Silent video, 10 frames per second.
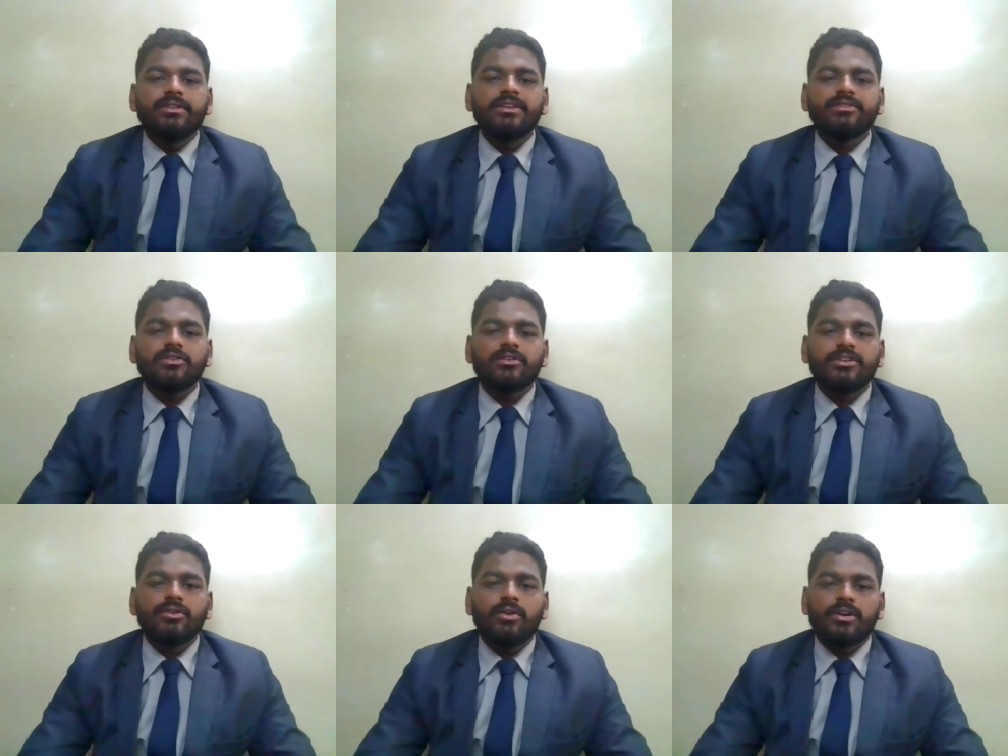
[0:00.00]
These are
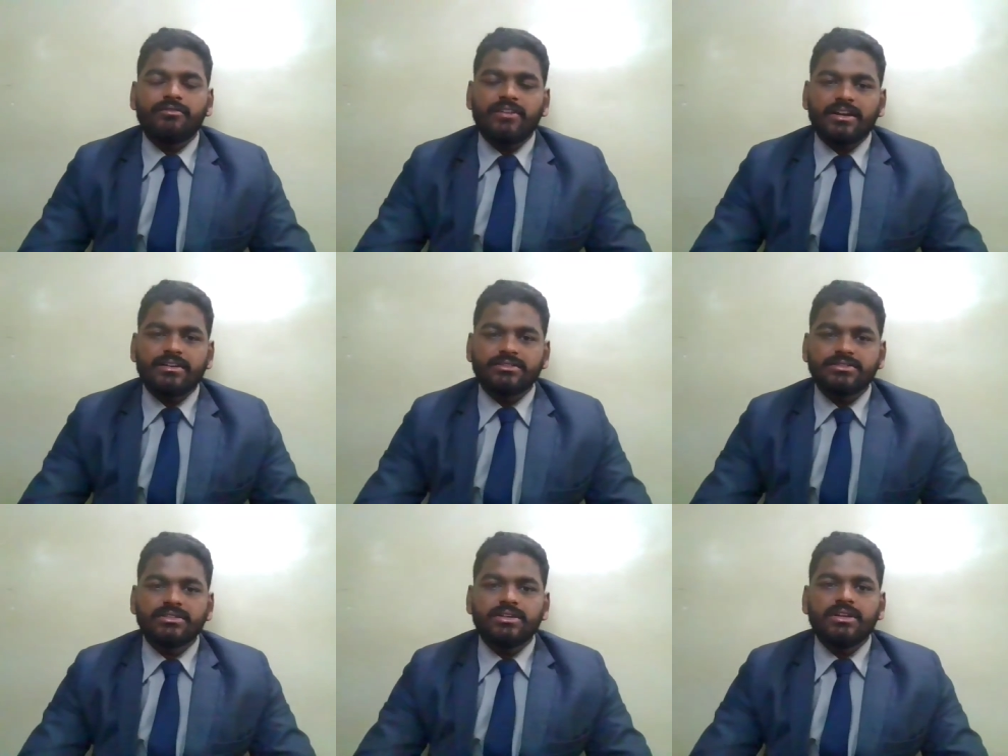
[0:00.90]
the local
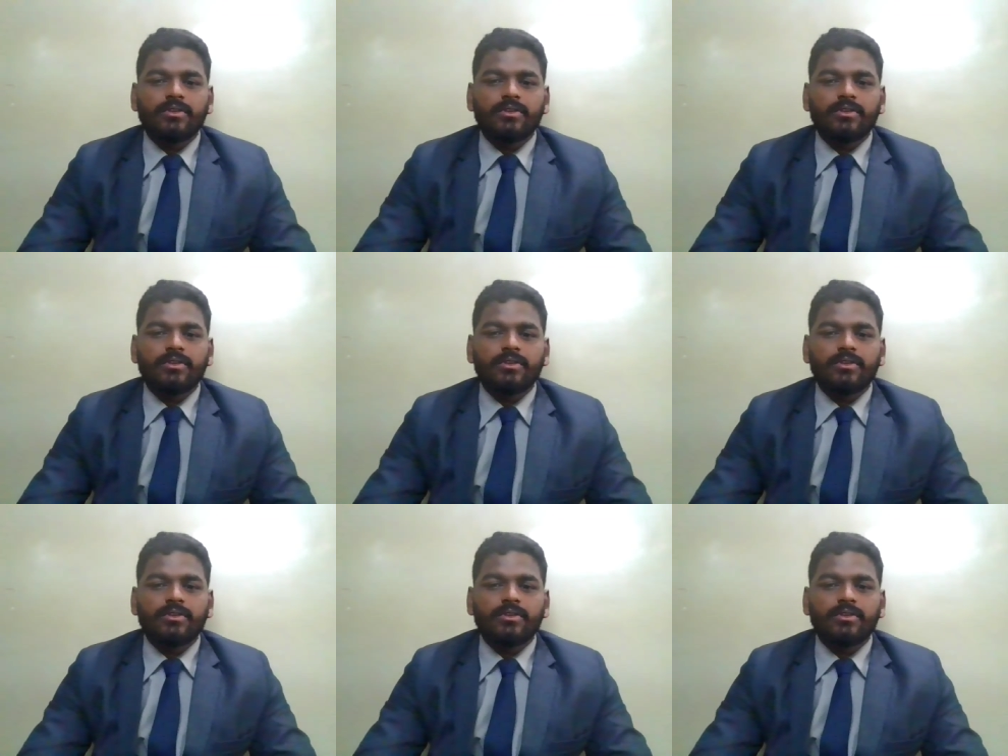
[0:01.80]
factors.